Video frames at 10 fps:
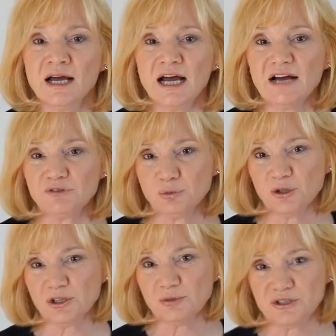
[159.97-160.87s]
After
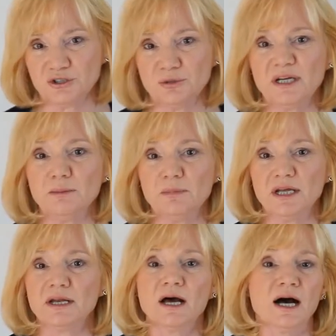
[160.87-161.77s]
working with so many
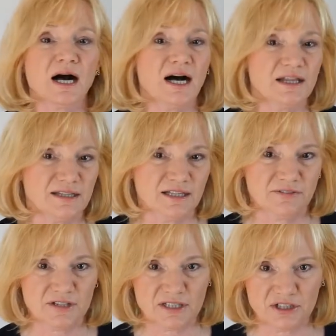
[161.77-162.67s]
men, I think of
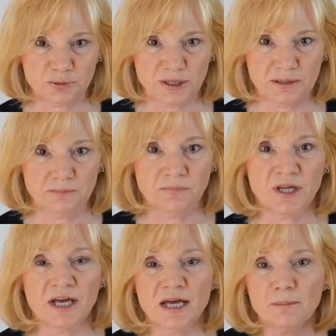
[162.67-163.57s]
it this way.
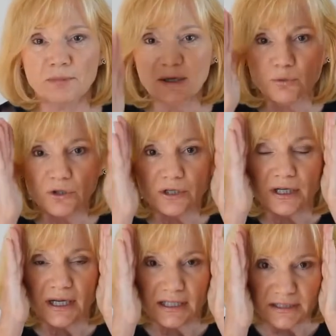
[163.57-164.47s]
Men work
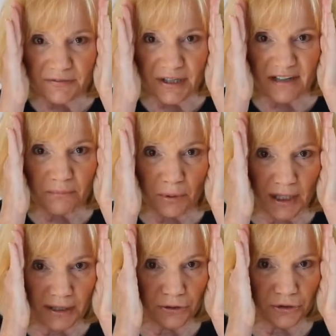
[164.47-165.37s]
as if they have
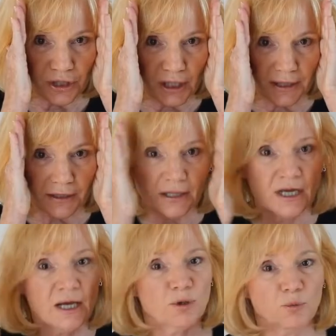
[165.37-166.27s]
blinders on,
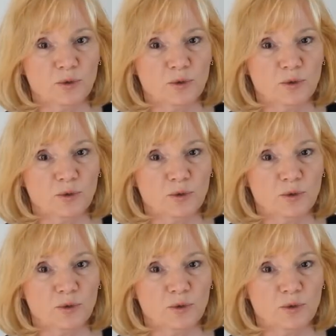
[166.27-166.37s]
but